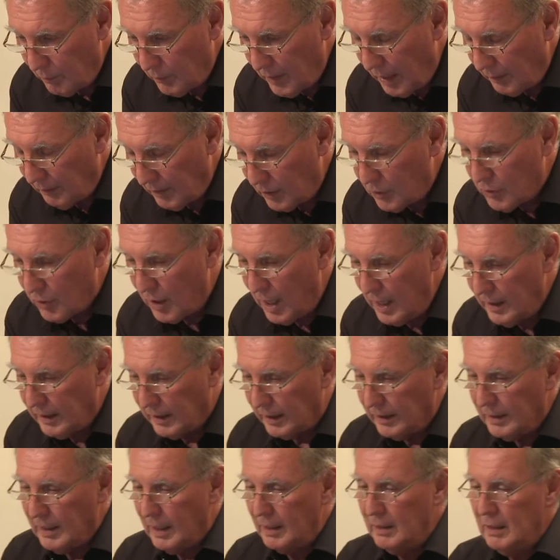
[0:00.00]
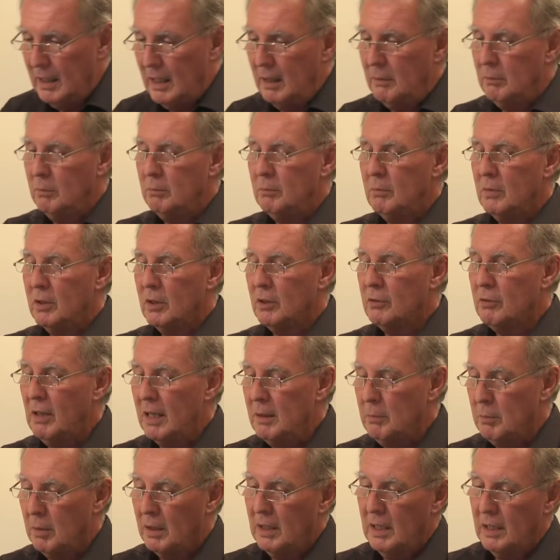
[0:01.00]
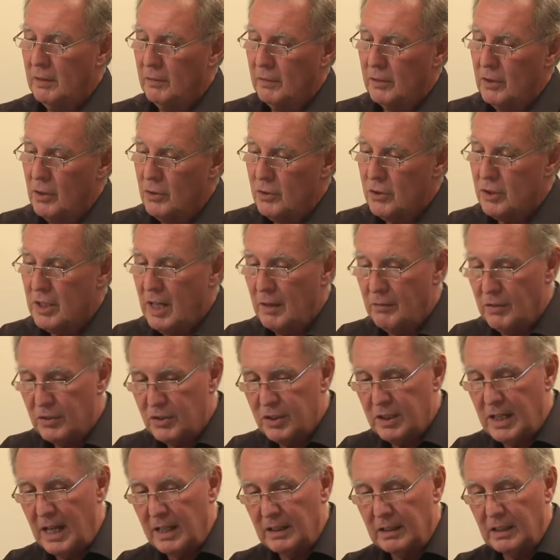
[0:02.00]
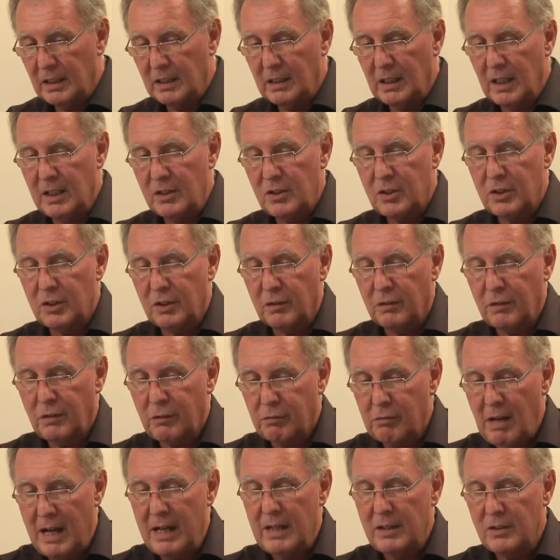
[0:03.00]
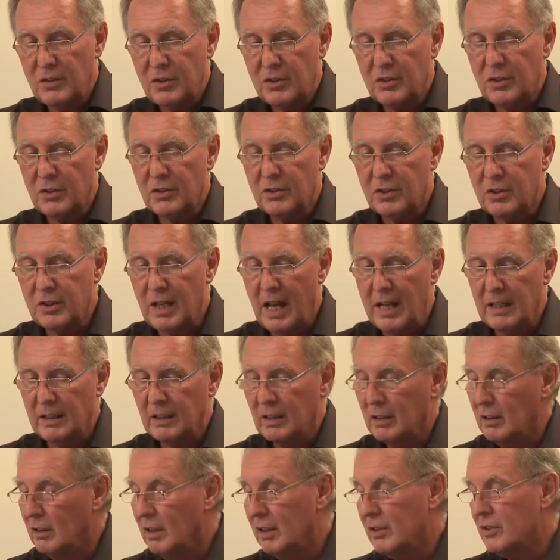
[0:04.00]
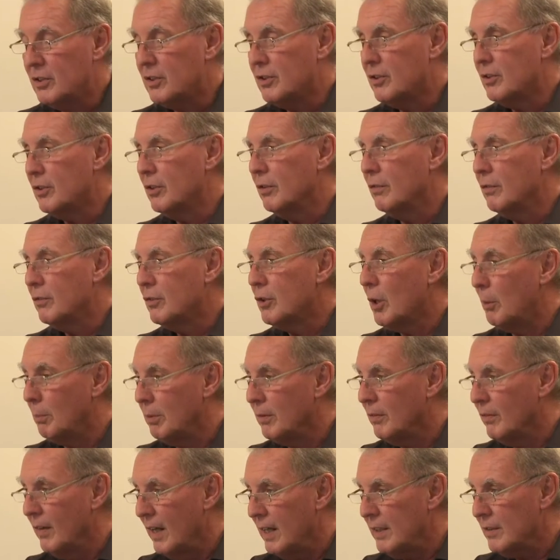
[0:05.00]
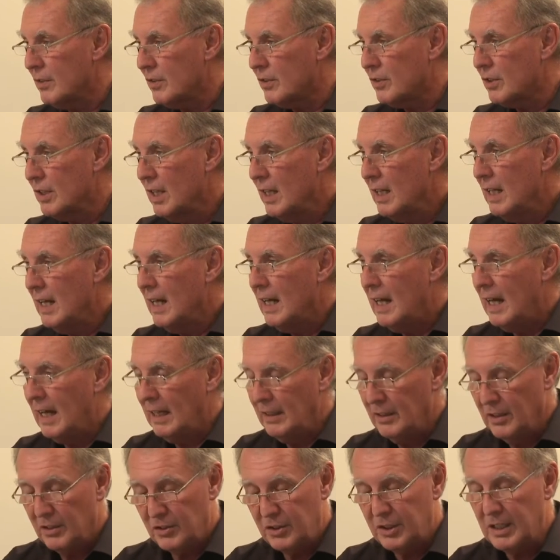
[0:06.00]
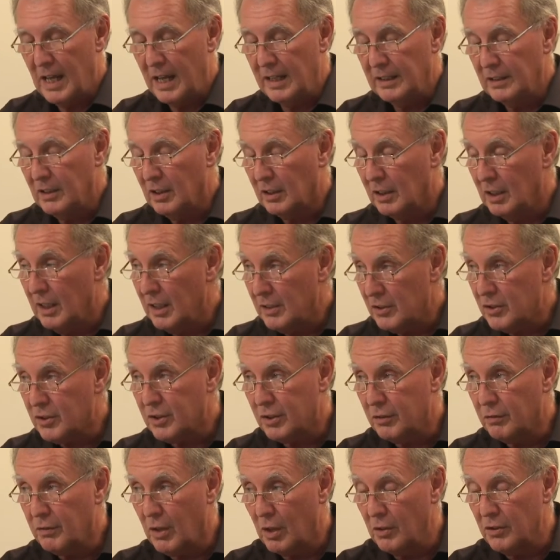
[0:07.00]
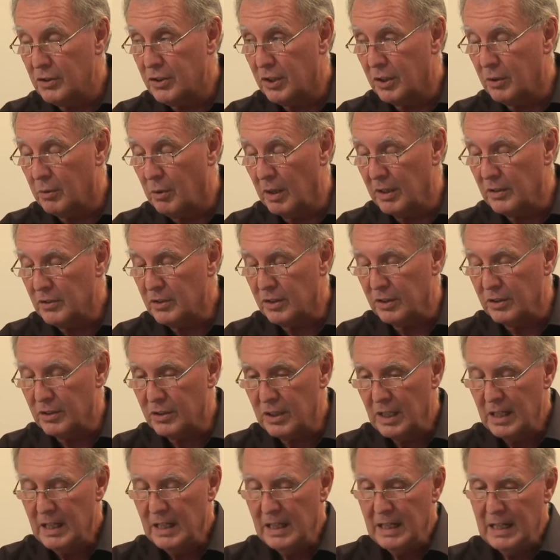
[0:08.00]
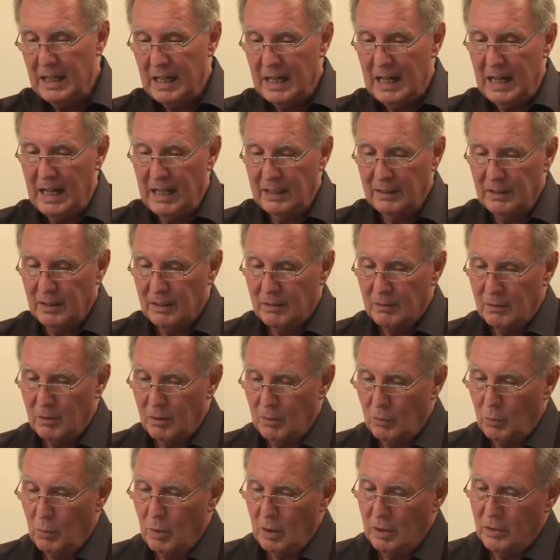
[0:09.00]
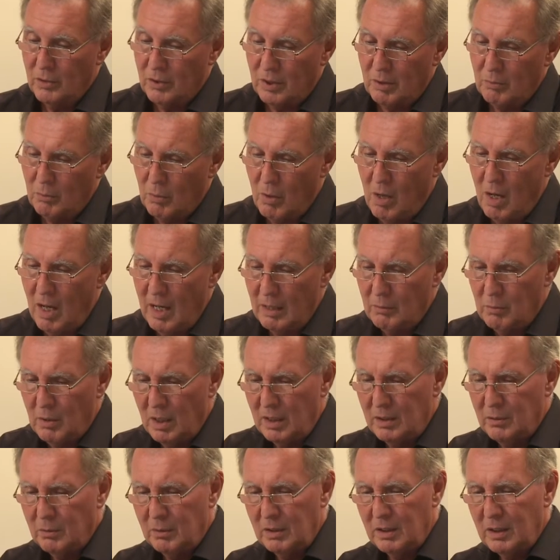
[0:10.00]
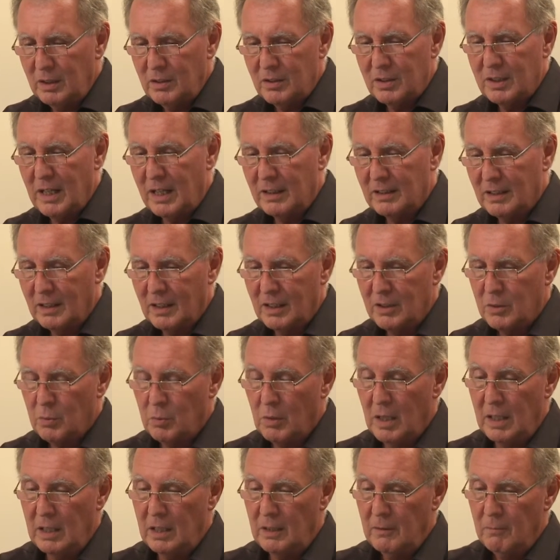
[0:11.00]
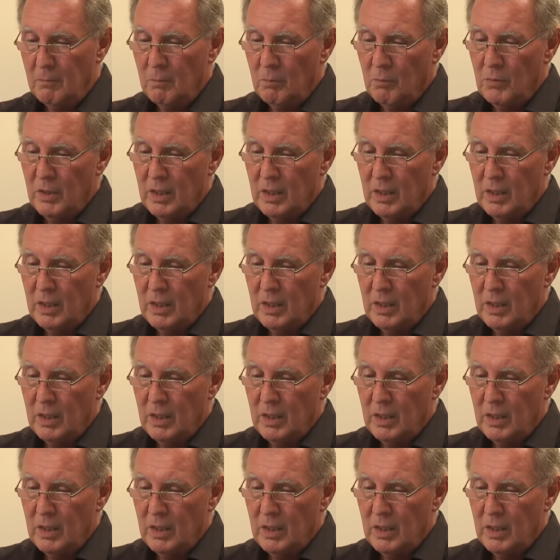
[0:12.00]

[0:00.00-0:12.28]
having tried it, I'm a great believer you should have a standard list of threats, a standard list of top events, and a standard list of consequences. And what you said, why do we need standard lists? Well,